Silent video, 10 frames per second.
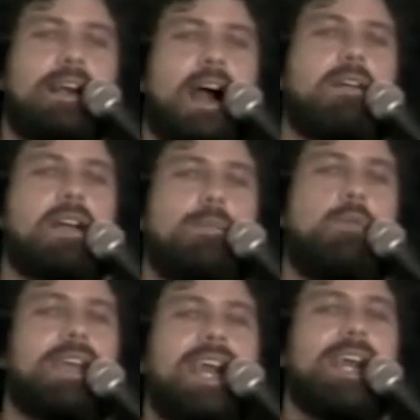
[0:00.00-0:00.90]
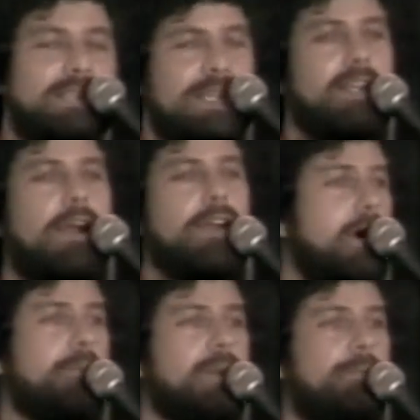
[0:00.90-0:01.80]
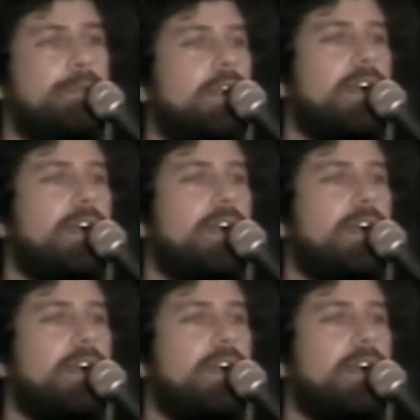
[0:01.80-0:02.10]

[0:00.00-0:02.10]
How come we can't send our young people